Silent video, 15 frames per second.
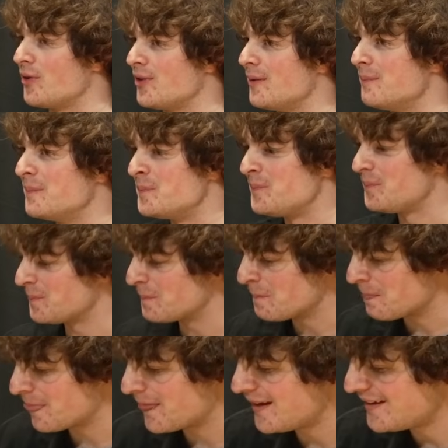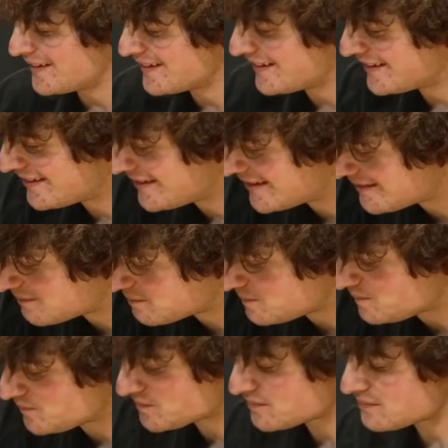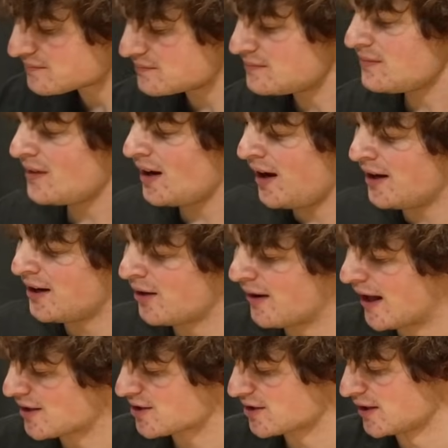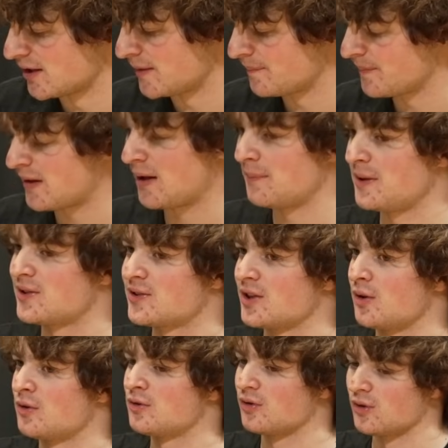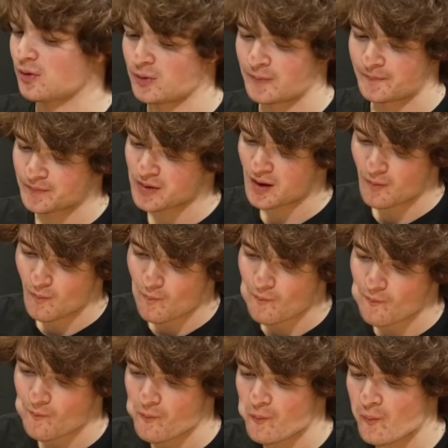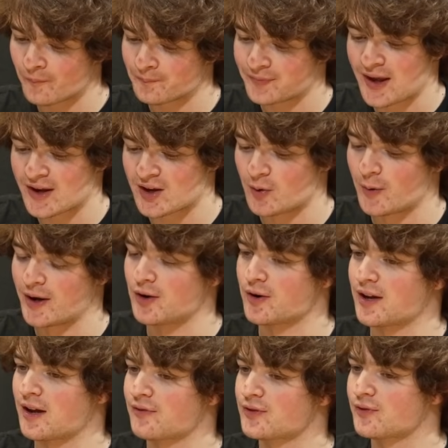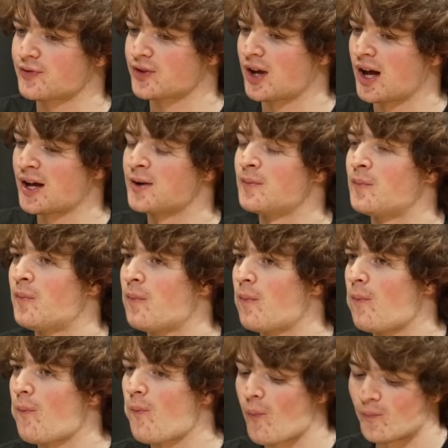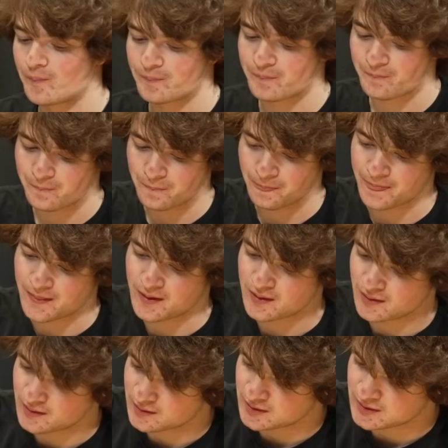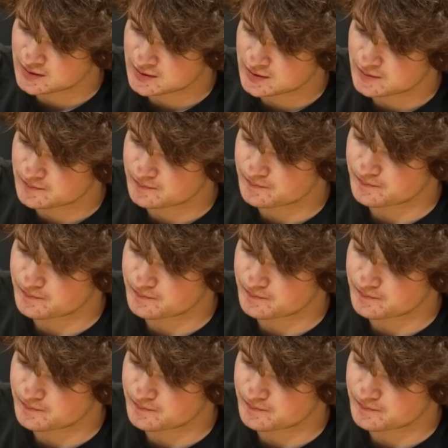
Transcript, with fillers: on them. Oh, okay. Well, I don't actually. Wow. That'd be so cruel. No, would be. Taking away your gift of sight. Hmm. Wait,